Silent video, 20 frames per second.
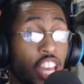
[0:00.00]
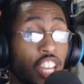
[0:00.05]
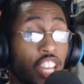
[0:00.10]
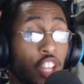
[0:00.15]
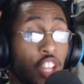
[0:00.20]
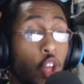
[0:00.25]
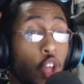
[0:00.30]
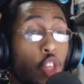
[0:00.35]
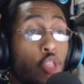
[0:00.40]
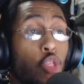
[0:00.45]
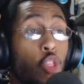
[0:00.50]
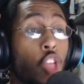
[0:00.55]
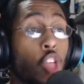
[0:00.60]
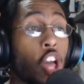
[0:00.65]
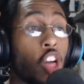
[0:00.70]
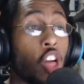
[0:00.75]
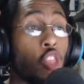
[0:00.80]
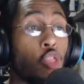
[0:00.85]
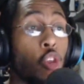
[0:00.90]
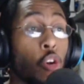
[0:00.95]
and
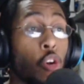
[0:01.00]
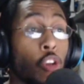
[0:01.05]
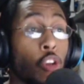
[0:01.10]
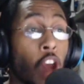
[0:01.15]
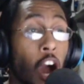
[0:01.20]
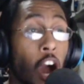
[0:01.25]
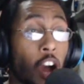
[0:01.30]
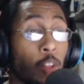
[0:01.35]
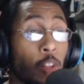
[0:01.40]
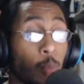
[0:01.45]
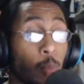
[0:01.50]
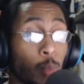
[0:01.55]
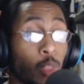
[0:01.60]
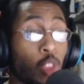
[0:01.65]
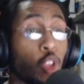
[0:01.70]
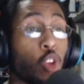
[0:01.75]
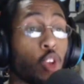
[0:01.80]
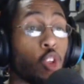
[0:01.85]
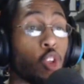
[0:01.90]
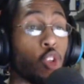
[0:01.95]
they're not
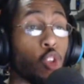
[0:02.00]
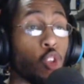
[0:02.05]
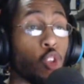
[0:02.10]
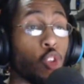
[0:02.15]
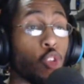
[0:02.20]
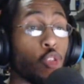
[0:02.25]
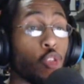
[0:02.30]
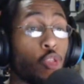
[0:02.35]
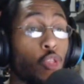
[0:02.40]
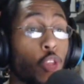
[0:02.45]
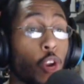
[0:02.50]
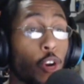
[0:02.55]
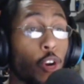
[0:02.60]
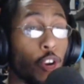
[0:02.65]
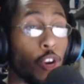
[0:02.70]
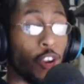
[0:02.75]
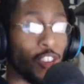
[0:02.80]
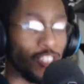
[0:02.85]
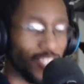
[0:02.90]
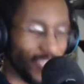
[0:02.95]

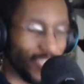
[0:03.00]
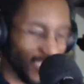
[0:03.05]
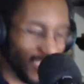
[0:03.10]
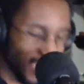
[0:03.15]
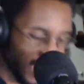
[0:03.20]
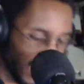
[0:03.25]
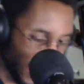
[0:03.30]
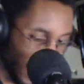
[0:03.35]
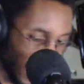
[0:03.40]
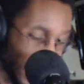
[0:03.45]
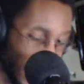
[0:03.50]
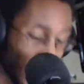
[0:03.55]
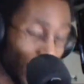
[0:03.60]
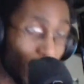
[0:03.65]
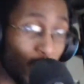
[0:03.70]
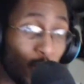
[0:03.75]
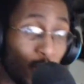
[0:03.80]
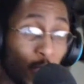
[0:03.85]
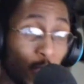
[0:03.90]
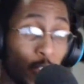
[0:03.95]
they're
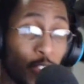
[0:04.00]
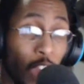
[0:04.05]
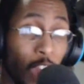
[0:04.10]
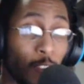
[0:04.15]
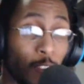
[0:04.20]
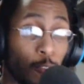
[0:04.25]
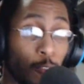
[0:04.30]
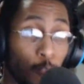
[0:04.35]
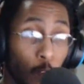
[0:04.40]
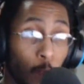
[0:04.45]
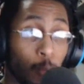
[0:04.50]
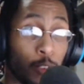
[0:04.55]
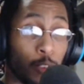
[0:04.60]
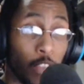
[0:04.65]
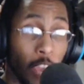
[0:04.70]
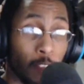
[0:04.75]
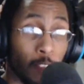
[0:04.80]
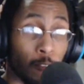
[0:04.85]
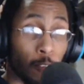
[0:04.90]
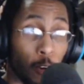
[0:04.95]
they're not
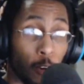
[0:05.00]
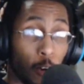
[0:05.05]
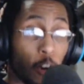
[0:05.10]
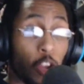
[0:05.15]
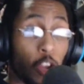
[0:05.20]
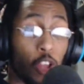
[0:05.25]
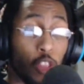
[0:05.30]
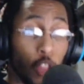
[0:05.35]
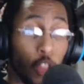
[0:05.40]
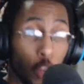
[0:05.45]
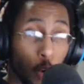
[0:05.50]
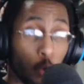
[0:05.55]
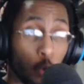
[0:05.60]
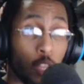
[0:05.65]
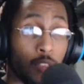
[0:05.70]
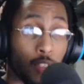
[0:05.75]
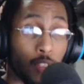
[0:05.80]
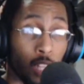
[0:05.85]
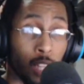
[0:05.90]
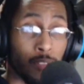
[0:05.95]
from Denver.
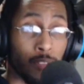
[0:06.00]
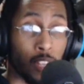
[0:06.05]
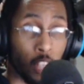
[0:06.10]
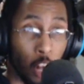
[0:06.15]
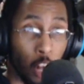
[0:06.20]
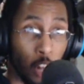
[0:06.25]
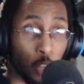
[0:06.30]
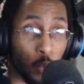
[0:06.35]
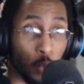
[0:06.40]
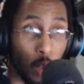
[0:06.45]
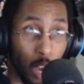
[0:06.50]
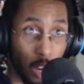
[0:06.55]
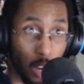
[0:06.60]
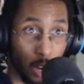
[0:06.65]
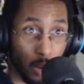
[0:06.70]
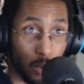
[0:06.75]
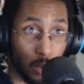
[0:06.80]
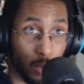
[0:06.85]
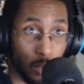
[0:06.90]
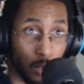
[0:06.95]
They don't even live in
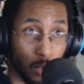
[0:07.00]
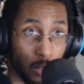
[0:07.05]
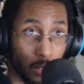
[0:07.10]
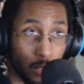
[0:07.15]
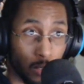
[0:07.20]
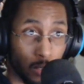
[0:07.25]
Colorado.